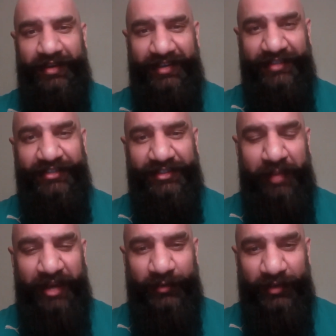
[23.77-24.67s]
Yes, it's a
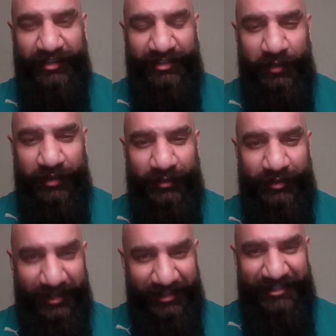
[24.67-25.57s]
man who needs no
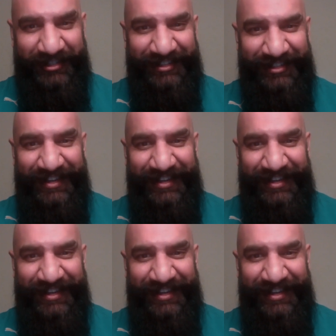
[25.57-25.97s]
introduction,